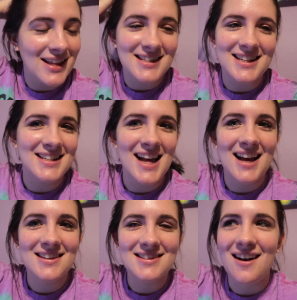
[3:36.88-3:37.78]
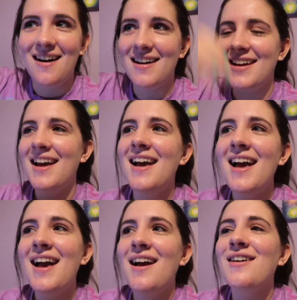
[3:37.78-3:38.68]
Listening to that song,
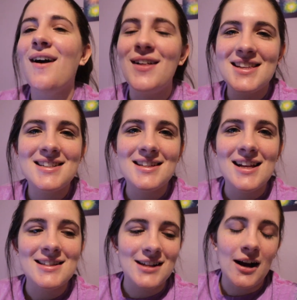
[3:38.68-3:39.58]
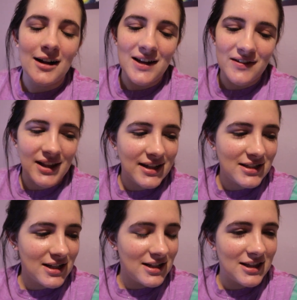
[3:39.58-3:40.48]
go listen to that song. I'll leave it
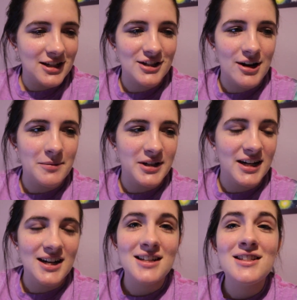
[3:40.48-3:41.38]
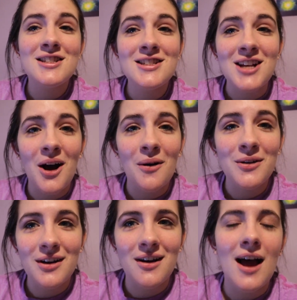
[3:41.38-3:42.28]
linked in the description. It is
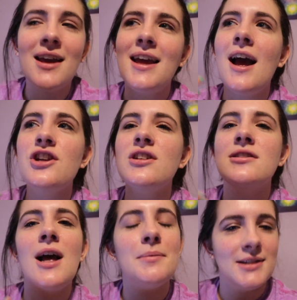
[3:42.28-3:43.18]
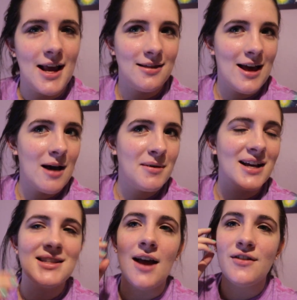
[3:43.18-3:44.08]
so good. I should stop saying that
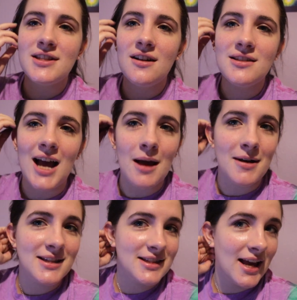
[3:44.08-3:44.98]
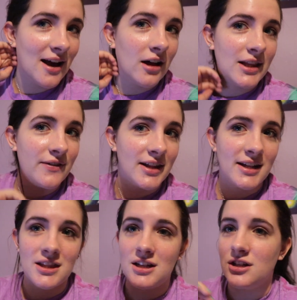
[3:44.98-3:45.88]
because every single time I say it, I'll leave it
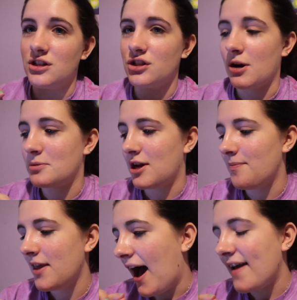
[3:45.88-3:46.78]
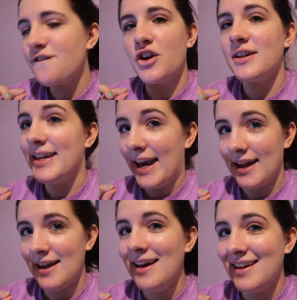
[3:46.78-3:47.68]
linked in the description. I
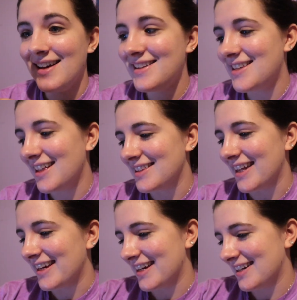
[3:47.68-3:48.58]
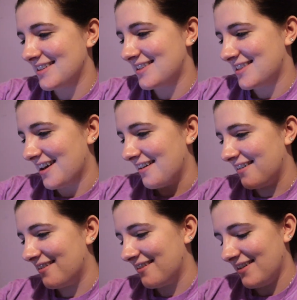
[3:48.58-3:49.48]
forget to link it.
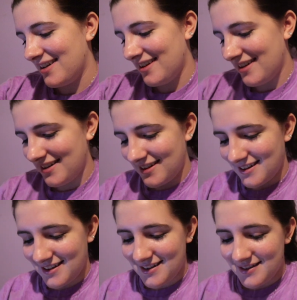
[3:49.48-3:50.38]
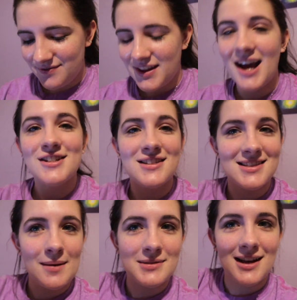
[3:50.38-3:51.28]
So I should
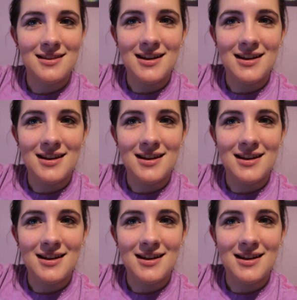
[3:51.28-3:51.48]
stop saying